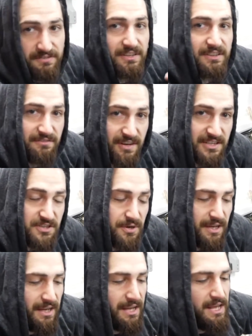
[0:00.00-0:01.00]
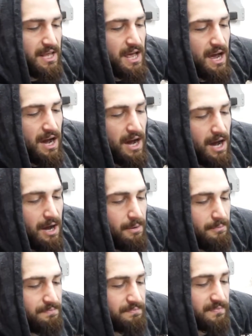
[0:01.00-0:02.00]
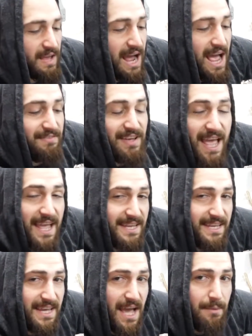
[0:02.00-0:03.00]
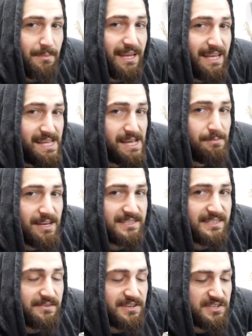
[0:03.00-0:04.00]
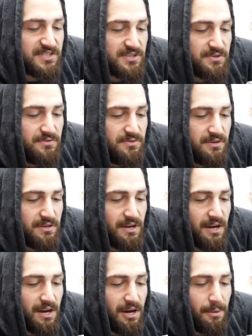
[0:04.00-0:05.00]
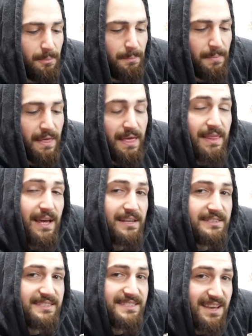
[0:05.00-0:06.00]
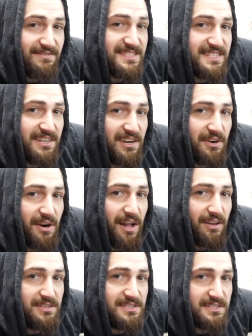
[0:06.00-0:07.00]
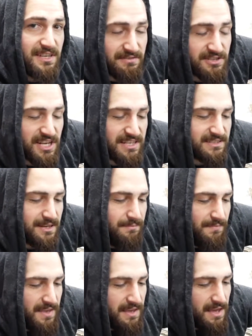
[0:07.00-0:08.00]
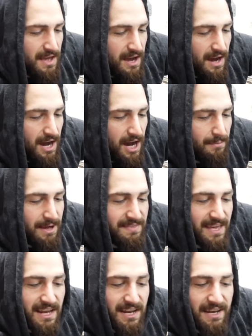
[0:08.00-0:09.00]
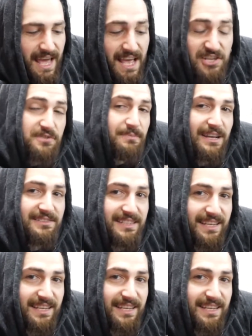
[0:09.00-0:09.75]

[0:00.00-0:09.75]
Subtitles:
you need the fine tuning. I have an AEM EMS Series 2. That's $1,700, give or take some. And then engine mounts to